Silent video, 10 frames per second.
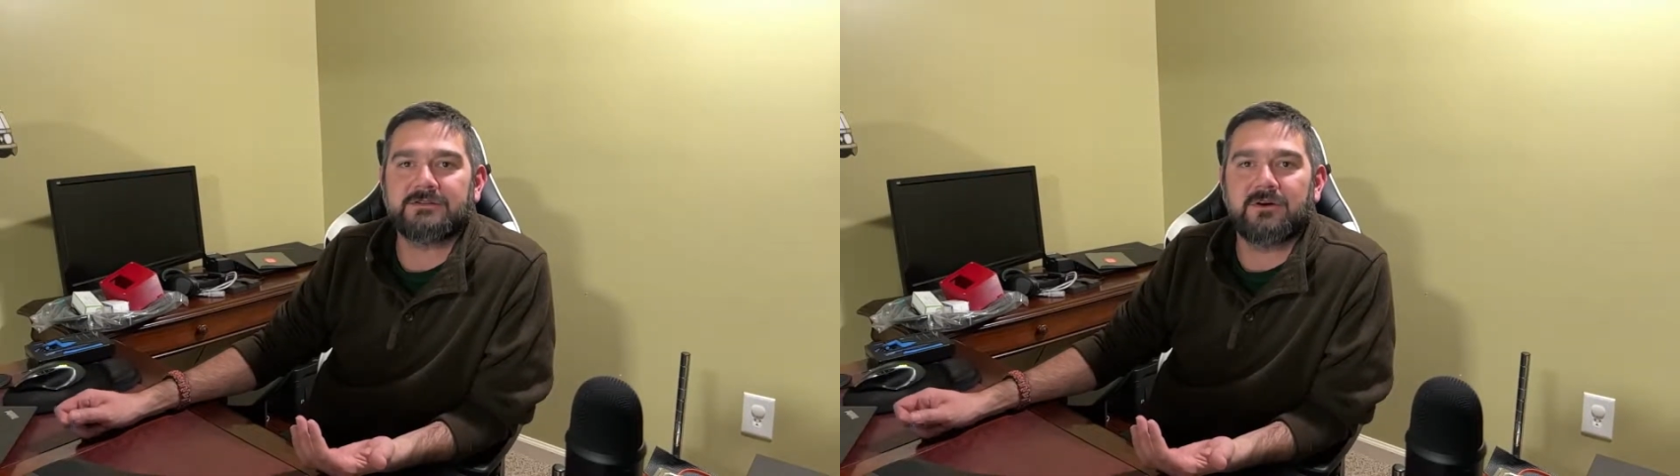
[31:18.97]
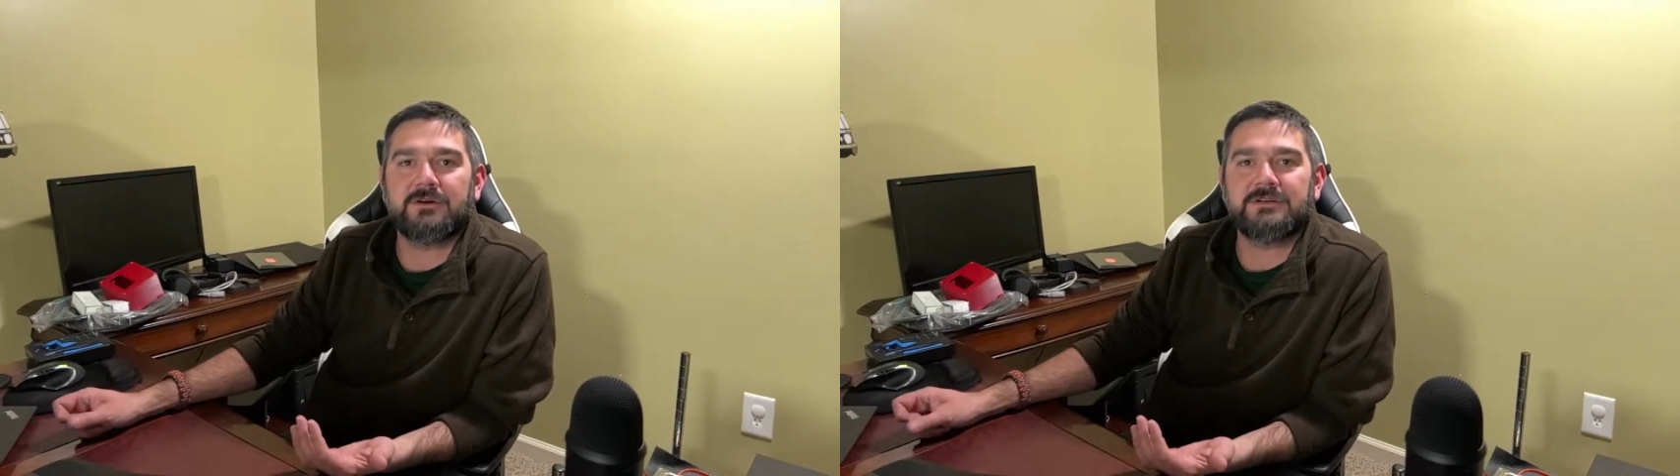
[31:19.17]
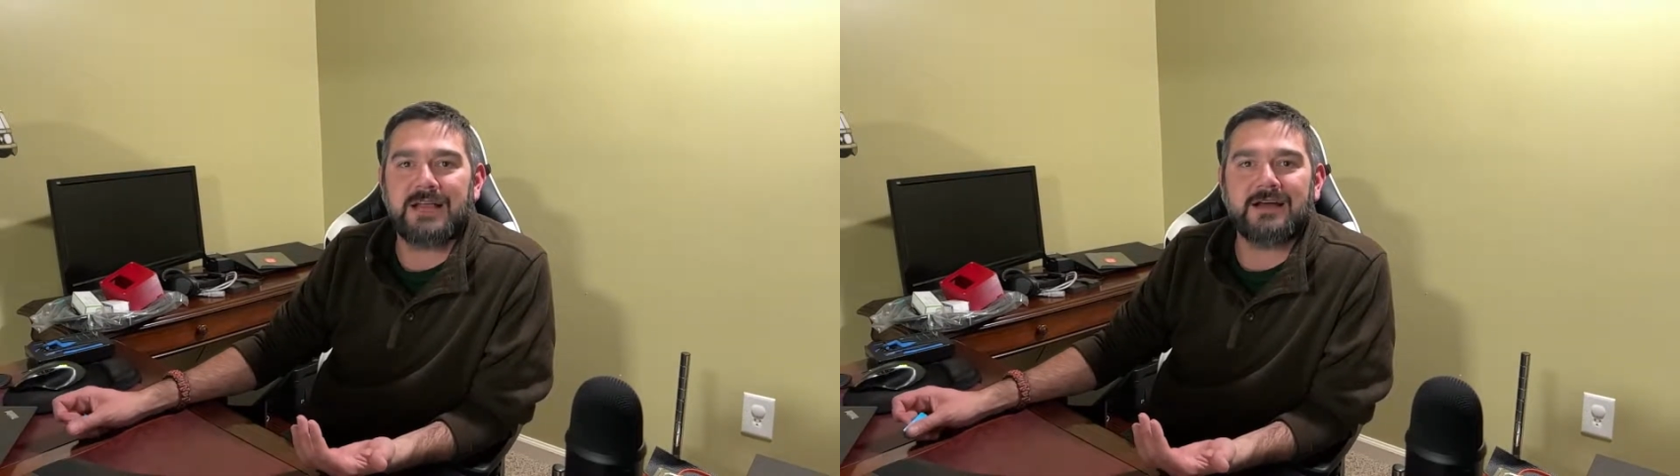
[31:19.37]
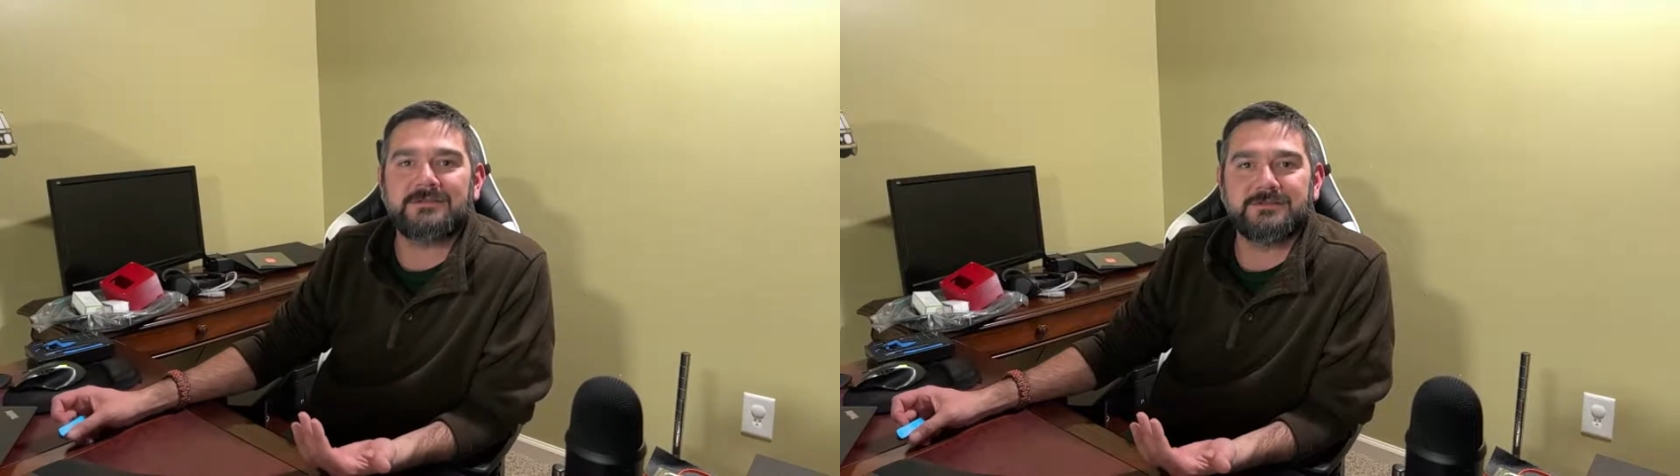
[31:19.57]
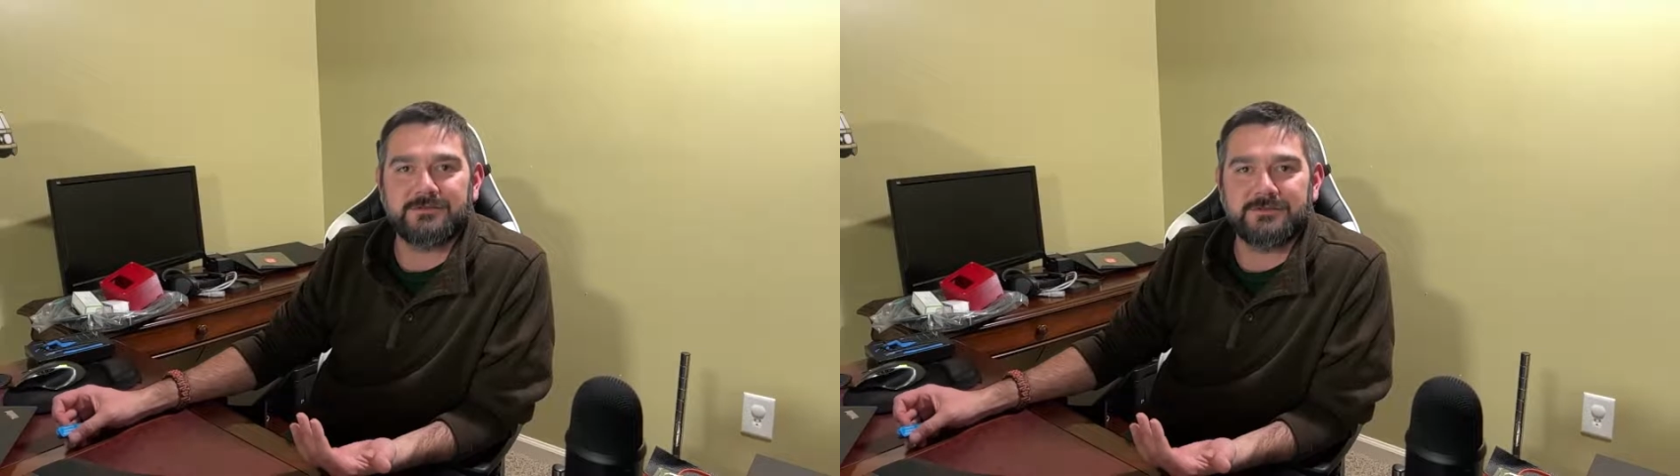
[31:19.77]
It's hard
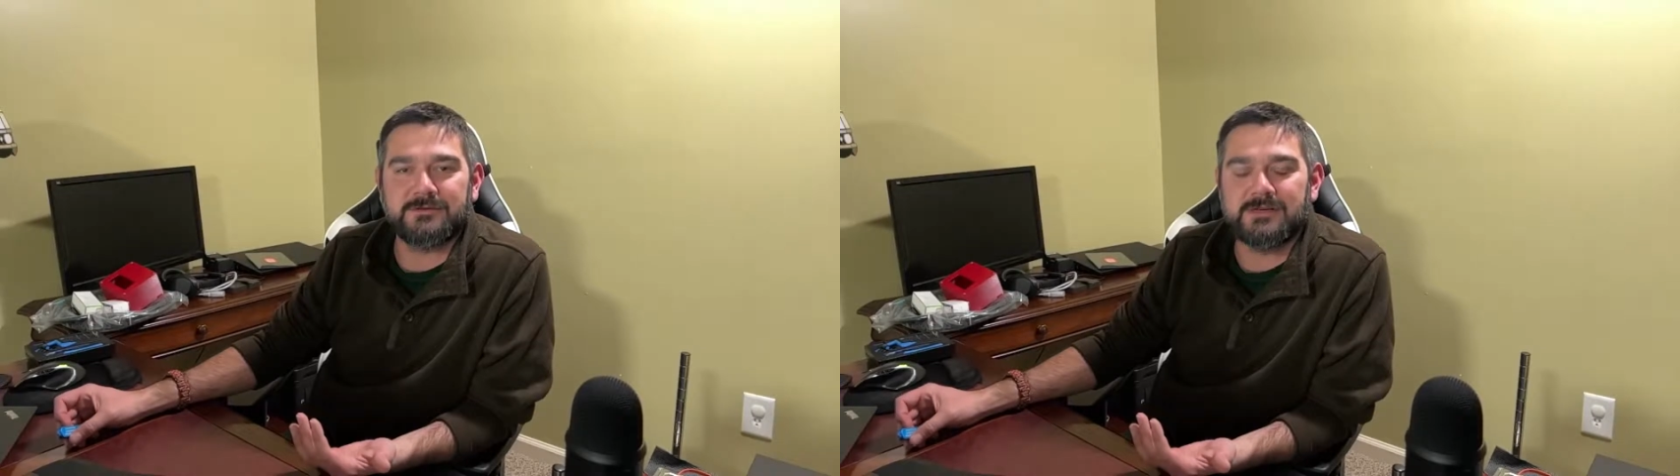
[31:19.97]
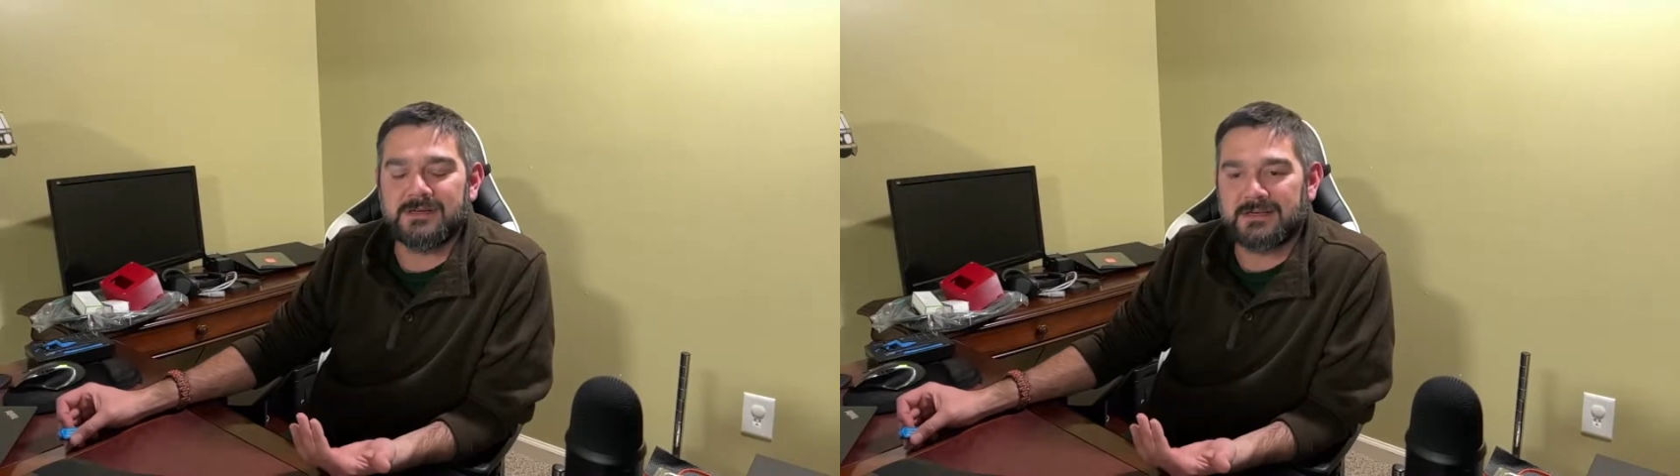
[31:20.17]
not to